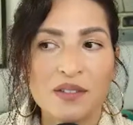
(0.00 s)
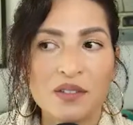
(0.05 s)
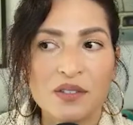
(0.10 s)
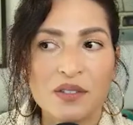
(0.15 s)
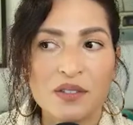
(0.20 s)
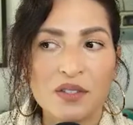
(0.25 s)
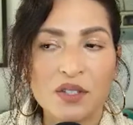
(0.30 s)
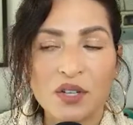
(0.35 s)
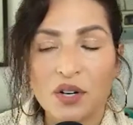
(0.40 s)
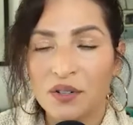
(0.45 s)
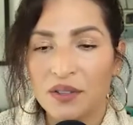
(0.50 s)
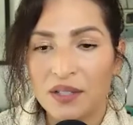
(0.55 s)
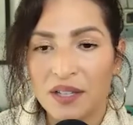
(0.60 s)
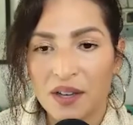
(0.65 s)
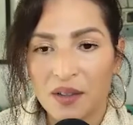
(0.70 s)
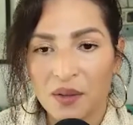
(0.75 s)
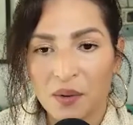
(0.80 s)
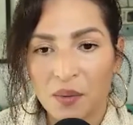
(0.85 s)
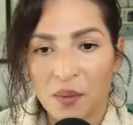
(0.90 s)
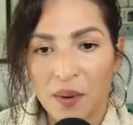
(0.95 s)
turn the
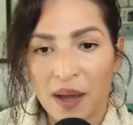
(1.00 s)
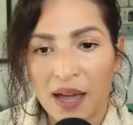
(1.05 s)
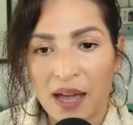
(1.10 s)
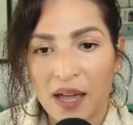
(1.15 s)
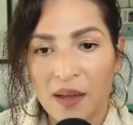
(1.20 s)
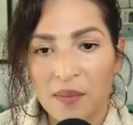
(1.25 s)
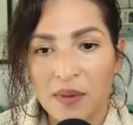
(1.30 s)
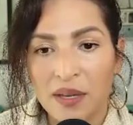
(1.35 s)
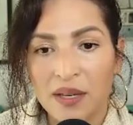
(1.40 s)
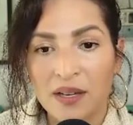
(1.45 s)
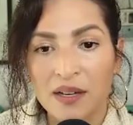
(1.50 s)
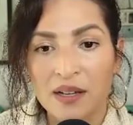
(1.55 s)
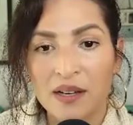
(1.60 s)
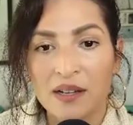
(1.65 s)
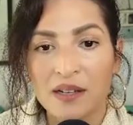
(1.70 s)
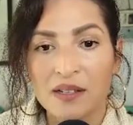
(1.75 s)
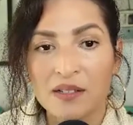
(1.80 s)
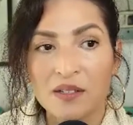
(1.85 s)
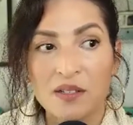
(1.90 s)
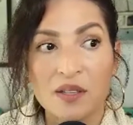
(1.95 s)
other way
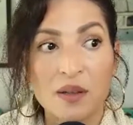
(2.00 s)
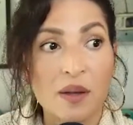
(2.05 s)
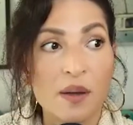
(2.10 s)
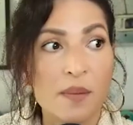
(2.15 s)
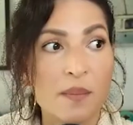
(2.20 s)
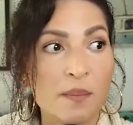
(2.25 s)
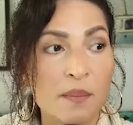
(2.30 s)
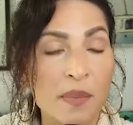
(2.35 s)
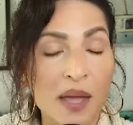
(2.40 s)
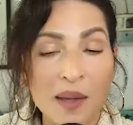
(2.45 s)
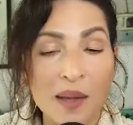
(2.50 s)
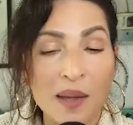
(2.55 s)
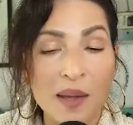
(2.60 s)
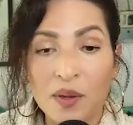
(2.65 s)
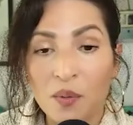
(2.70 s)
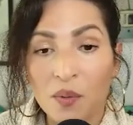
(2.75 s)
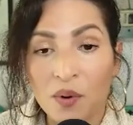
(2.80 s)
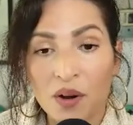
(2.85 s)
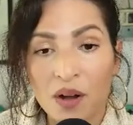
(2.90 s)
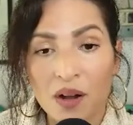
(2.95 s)
because maybe
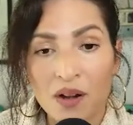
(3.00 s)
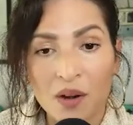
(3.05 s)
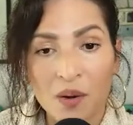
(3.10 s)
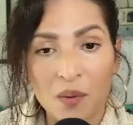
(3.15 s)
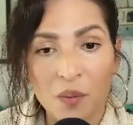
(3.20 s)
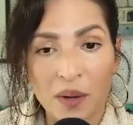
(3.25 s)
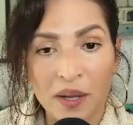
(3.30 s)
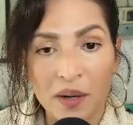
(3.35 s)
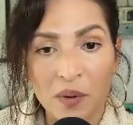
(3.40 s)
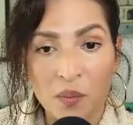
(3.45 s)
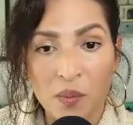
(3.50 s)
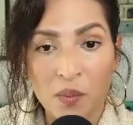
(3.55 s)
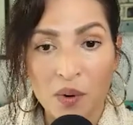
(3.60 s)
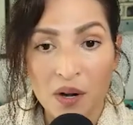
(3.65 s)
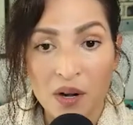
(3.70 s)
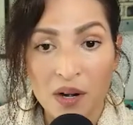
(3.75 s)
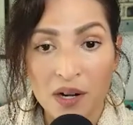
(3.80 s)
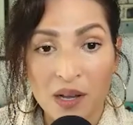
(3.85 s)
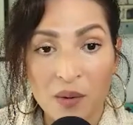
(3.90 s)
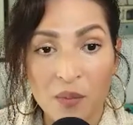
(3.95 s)
we're on our way to
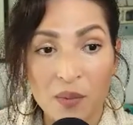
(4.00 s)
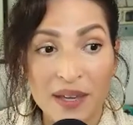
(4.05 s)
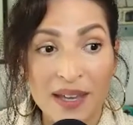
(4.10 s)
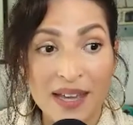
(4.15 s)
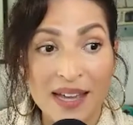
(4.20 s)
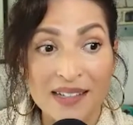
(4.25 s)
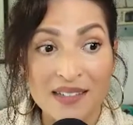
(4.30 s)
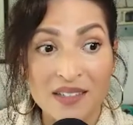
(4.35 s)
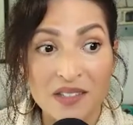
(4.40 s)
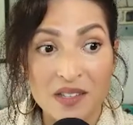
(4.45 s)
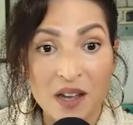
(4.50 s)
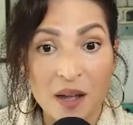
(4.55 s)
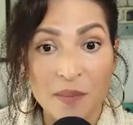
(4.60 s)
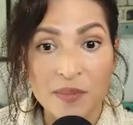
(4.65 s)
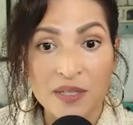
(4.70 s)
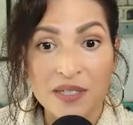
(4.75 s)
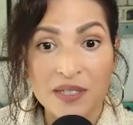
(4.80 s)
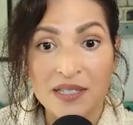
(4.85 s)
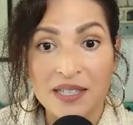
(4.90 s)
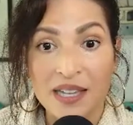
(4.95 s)
work and we can't
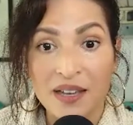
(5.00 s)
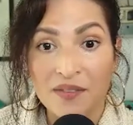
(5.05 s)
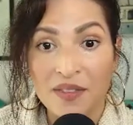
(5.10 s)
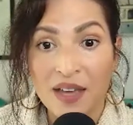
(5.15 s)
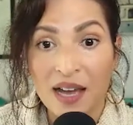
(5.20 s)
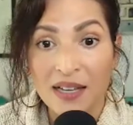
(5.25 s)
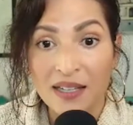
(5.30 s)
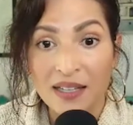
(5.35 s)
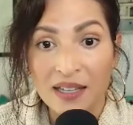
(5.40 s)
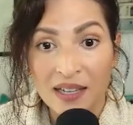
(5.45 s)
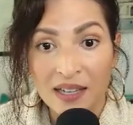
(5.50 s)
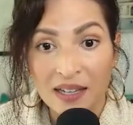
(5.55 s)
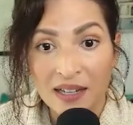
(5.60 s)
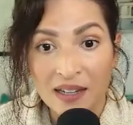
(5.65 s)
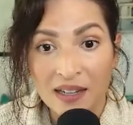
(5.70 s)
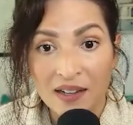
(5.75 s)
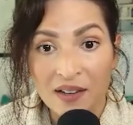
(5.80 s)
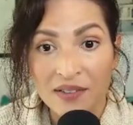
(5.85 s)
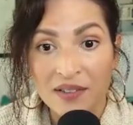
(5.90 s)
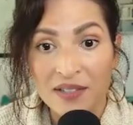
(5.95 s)
stop to save that
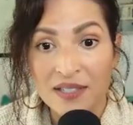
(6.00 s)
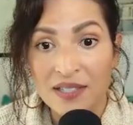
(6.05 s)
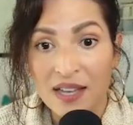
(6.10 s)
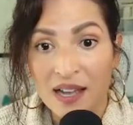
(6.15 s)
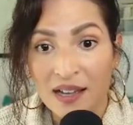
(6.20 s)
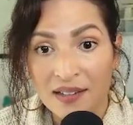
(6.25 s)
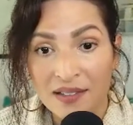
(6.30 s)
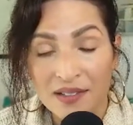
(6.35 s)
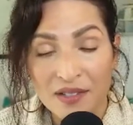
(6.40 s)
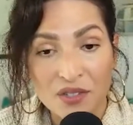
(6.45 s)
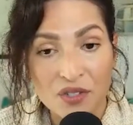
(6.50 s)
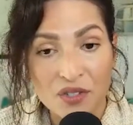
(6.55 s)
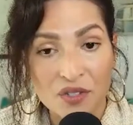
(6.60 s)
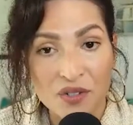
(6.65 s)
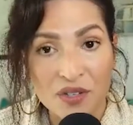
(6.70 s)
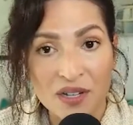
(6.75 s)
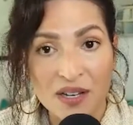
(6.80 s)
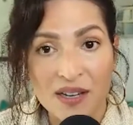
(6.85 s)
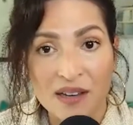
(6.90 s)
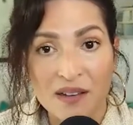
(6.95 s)
kitty on the side of the
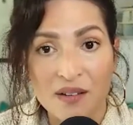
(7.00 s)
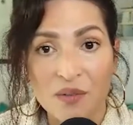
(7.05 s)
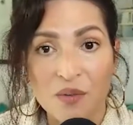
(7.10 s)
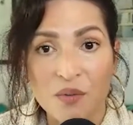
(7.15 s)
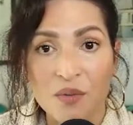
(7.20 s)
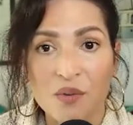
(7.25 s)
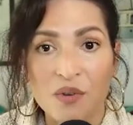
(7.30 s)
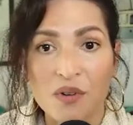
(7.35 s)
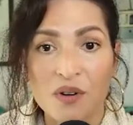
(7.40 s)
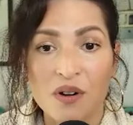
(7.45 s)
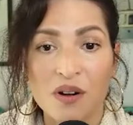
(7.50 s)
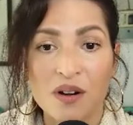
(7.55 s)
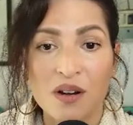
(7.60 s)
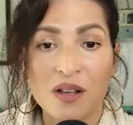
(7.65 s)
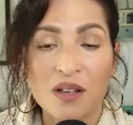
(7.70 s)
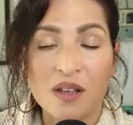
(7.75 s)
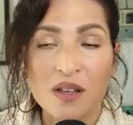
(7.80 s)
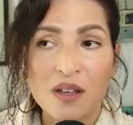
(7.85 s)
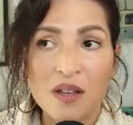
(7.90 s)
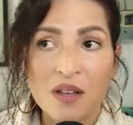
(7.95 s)
street or
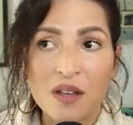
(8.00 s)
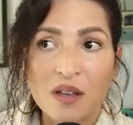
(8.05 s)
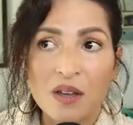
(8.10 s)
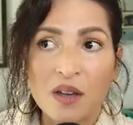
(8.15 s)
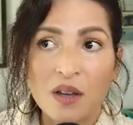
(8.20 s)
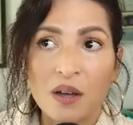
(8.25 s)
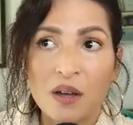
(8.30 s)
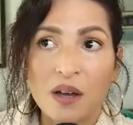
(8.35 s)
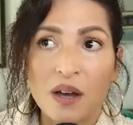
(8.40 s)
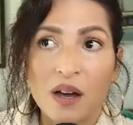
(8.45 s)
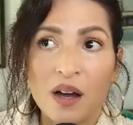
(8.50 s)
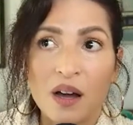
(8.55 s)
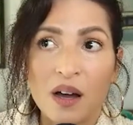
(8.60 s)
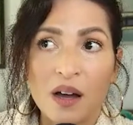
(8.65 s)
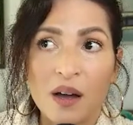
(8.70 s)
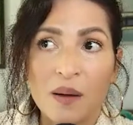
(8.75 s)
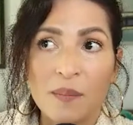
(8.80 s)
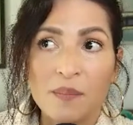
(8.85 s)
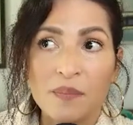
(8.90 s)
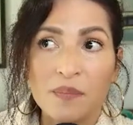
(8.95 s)

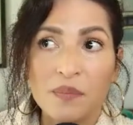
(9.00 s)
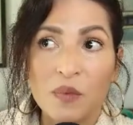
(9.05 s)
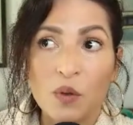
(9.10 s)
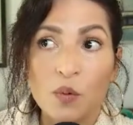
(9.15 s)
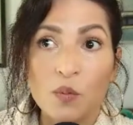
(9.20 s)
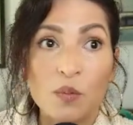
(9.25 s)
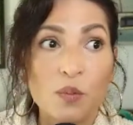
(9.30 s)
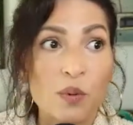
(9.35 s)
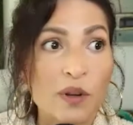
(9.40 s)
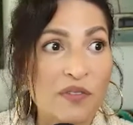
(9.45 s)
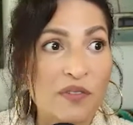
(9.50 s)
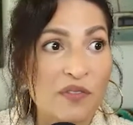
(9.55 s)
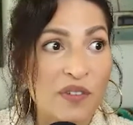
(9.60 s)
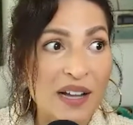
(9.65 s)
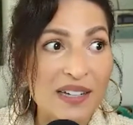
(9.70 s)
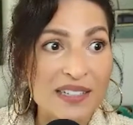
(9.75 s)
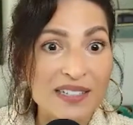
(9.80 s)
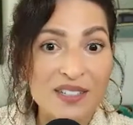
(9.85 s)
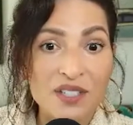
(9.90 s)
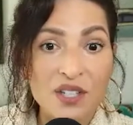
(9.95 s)
um, we
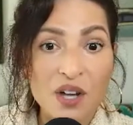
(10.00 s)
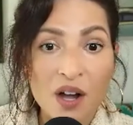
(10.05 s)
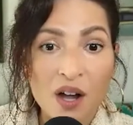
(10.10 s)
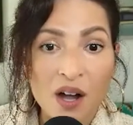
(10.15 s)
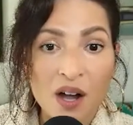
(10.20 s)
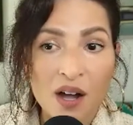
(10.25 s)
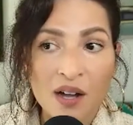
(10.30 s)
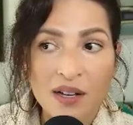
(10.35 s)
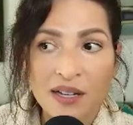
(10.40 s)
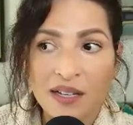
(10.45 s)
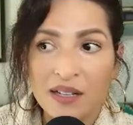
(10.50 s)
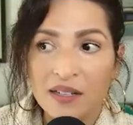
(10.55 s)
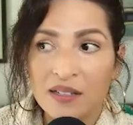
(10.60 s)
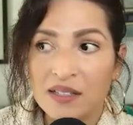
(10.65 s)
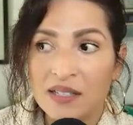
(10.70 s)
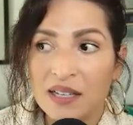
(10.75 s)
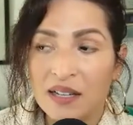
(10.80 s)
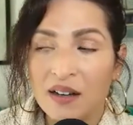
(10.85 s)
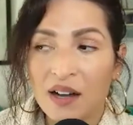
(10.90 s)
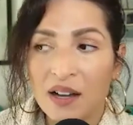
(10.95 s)
find a dog and
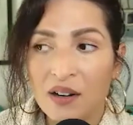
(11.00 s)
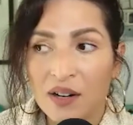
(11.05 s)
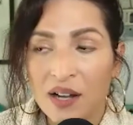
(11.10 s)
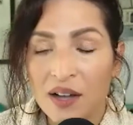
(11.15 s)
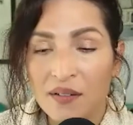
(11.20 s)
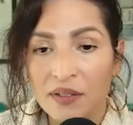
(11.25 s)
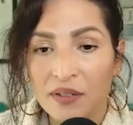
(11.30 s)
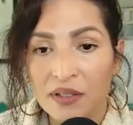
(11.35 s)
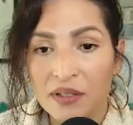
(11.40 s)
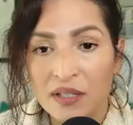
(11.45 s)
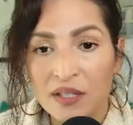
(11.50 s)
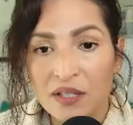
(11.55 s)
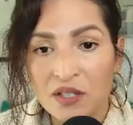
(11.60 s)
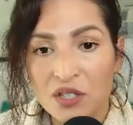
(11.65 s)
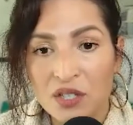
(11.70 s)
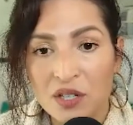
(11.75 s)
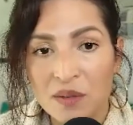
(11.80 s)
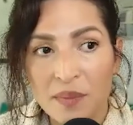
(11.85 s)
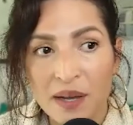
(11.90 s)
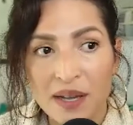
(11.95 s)
it's like i don't have a
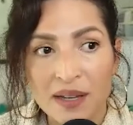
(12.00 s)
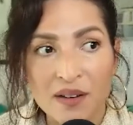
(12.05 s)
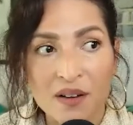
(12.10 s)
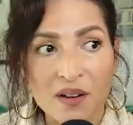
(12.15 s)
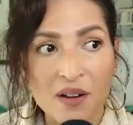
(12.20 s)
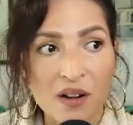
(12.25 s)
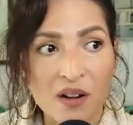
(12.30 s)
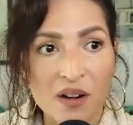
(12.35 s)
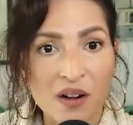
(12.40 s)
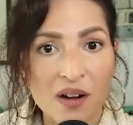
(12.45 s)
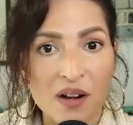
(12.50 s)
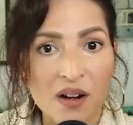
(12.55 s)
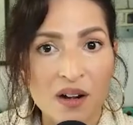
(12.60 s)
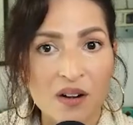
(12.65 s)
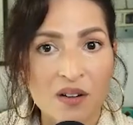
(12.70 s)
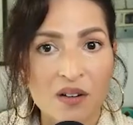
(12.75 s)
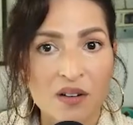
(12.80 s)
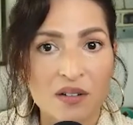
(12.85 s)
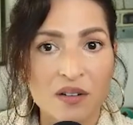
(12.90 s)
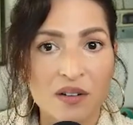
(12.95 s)
leash in my
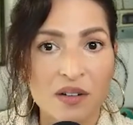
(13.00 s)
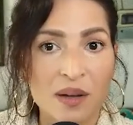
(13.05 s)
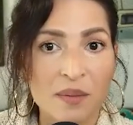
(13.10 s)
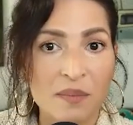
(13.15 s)
car or i'm